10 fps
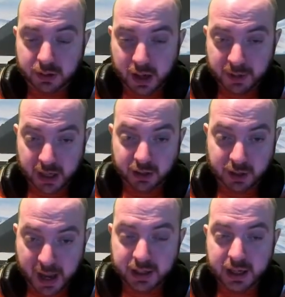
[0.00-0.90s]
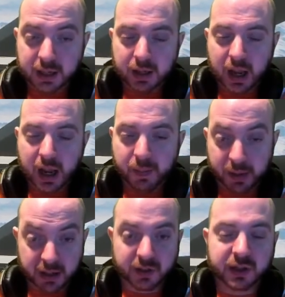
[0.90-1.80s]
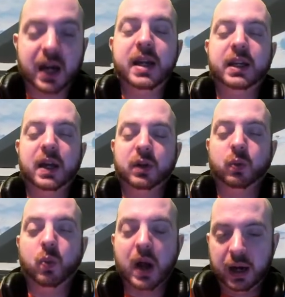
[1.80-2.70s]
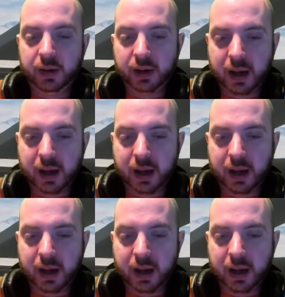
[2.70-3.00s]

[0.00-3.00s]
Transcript: Shadow's expanding because of Stadia as well.